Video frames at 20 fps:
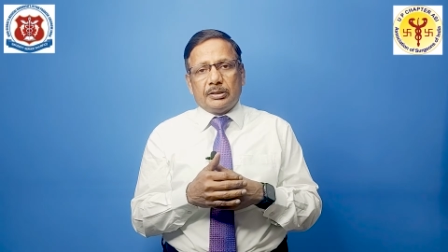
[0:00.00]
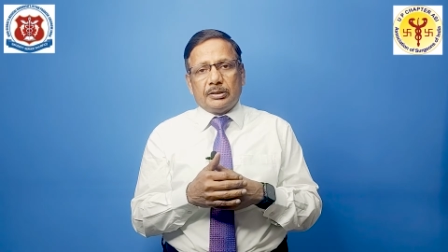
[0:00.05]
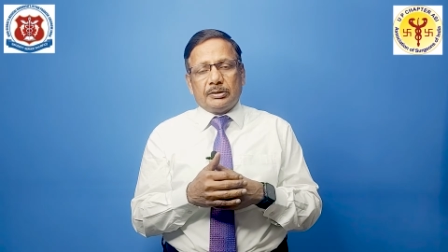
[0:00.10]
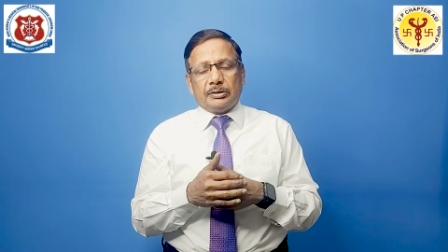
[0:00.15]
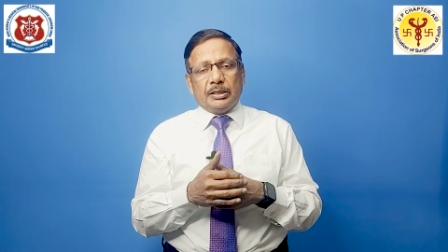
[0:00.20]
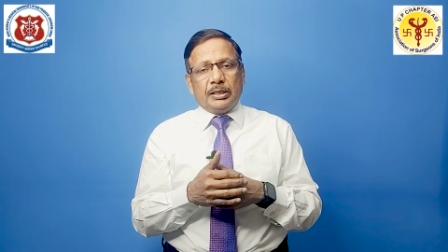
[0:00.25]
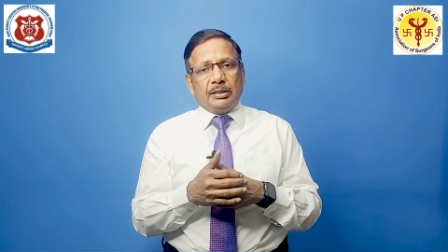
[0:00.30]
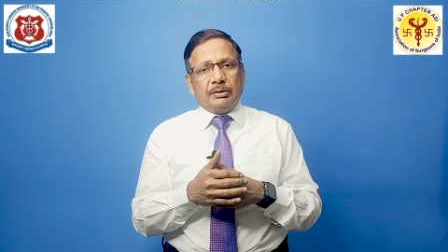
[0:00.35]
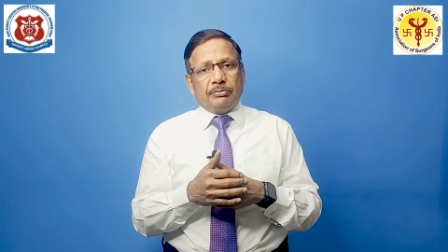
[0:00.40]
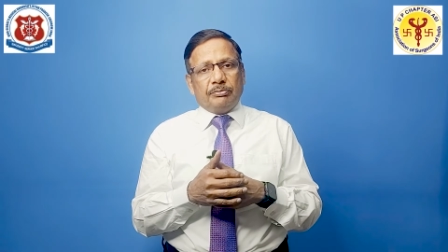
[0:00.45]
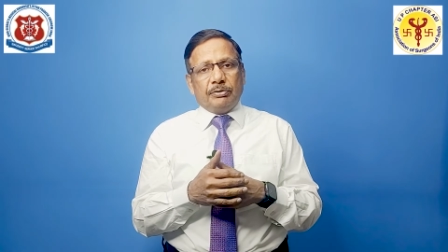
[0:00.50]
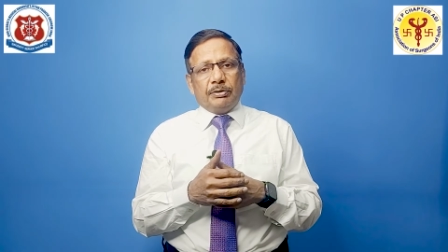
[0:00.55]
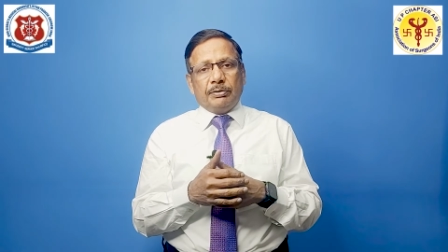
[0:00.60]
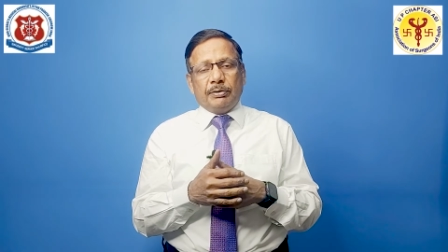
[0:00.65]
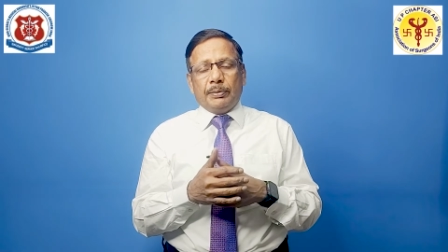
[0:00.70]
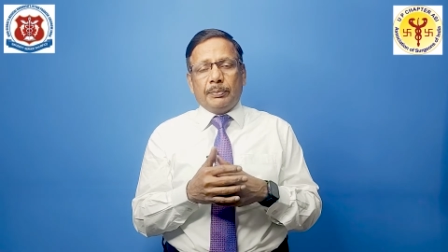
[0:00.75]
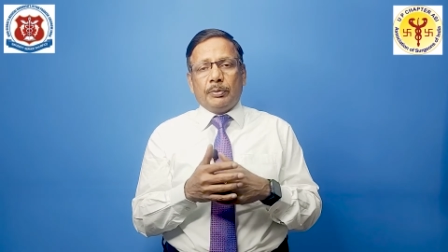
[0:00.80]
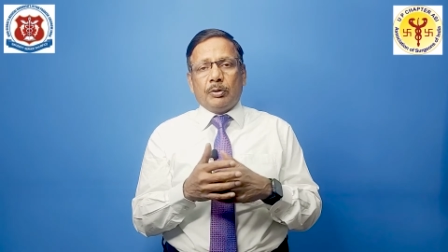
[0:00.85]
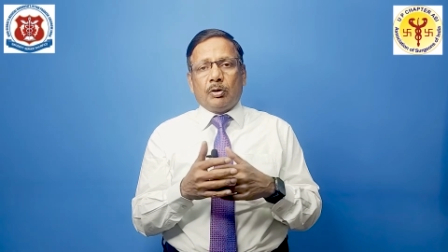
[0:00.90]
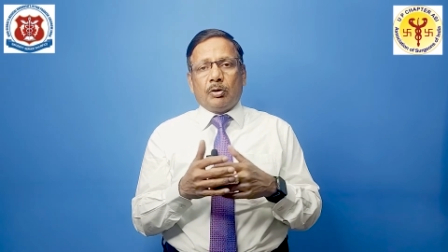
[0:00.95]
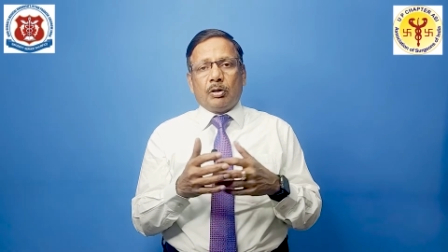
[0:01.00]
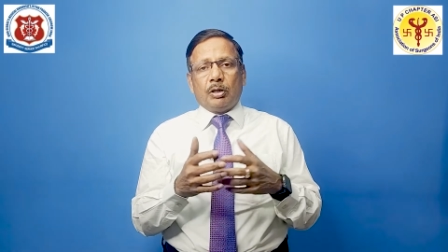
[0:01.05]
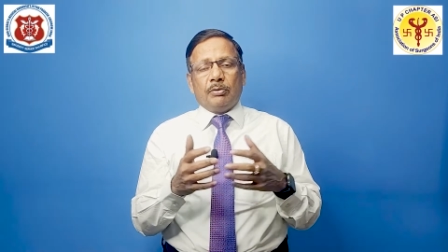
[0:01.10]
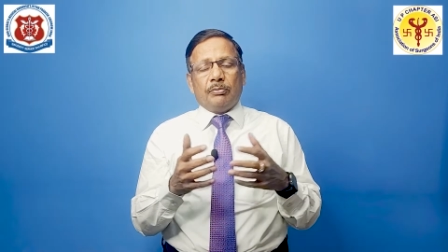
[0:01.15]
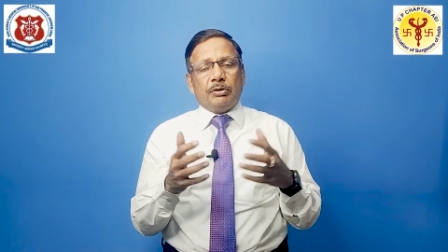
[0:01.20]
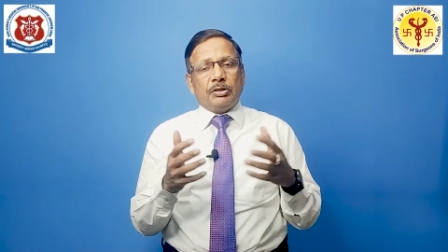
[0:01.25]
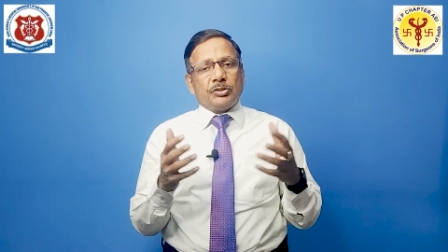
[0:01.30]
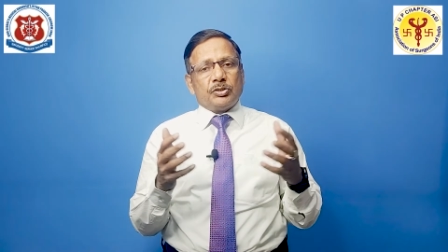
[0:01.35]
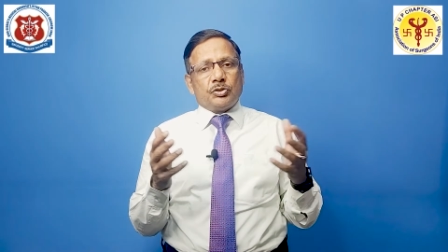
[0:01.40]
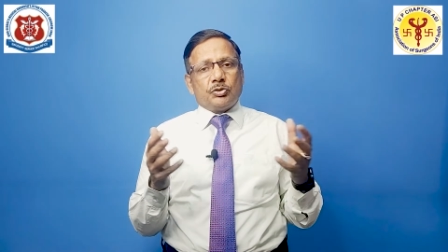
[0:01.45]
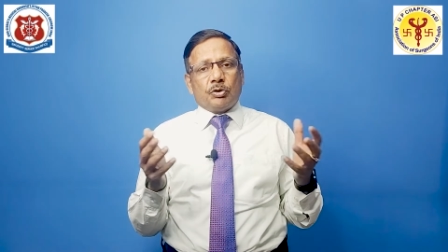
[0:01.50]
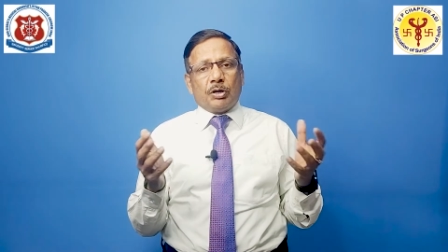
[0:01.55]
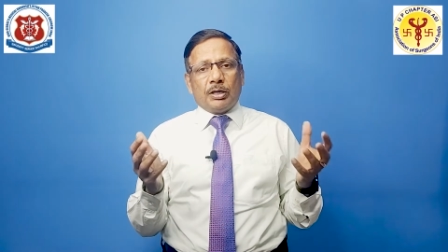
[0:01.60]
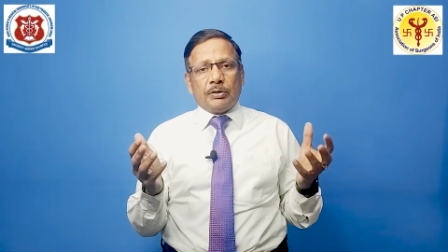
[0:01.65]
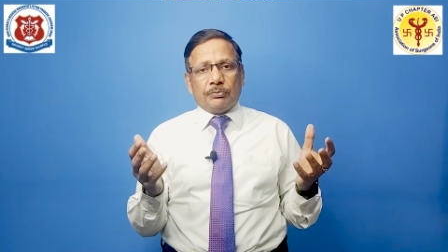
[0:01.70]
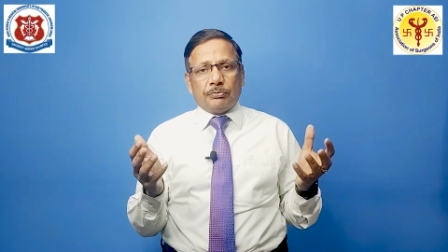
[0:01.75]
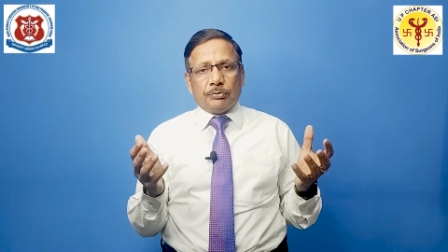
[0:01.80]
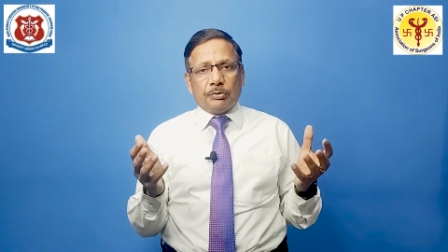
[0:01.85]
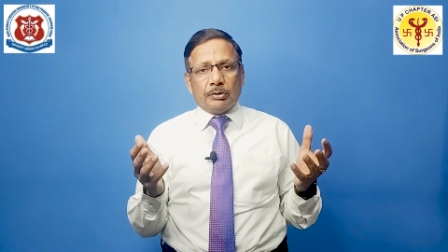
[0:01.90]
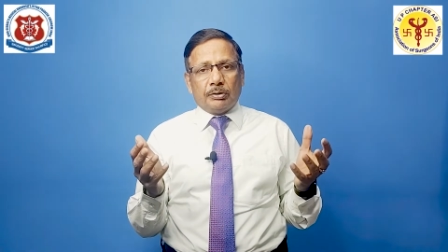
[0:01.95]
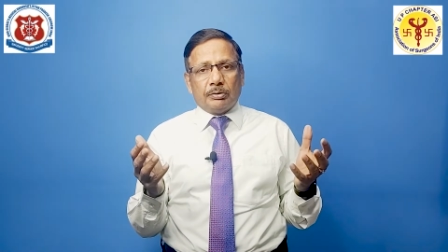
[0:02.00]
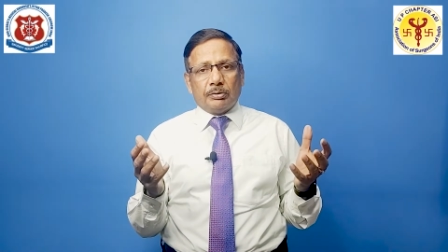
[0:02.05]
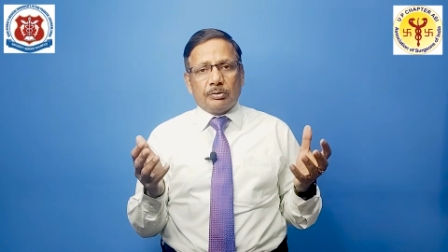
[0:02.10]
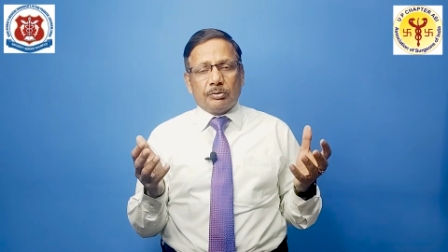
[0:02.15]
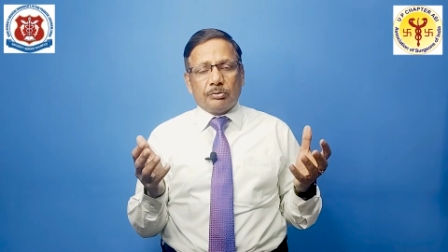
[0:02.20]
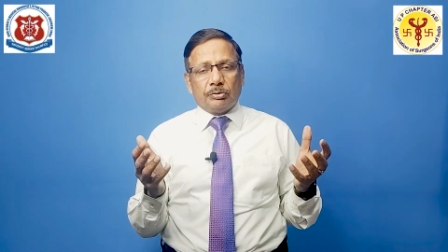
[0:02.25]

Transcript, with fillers: then we will be always joyful.